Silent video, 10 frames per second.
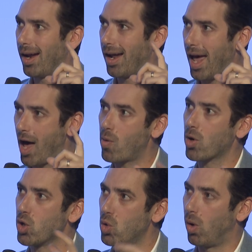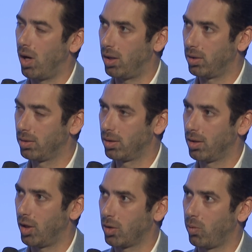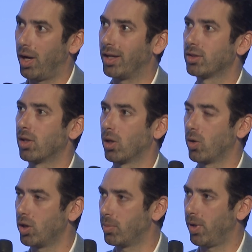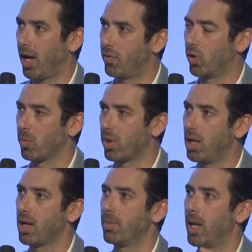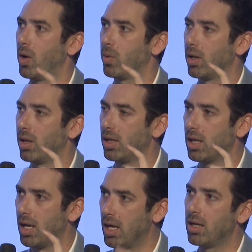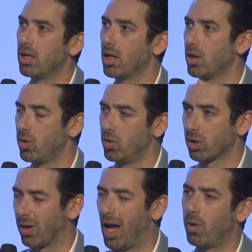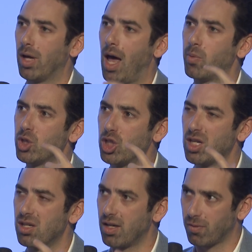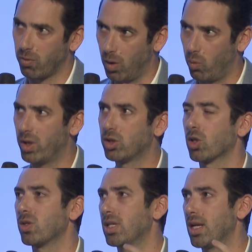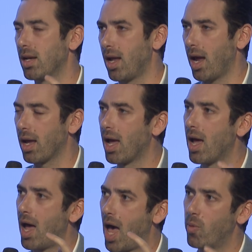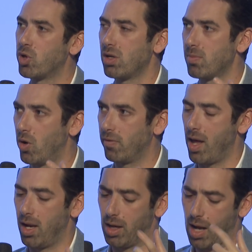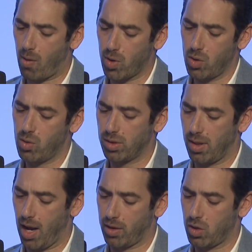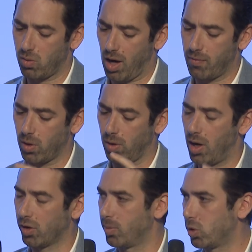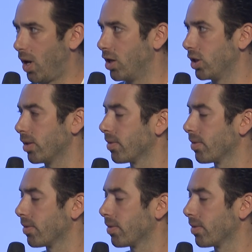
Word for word: How are you all across the Learneo platform thinking about the India user? How is she different? What's her DNA? How is she motivated? And how are you using that to drive your long-term strategy?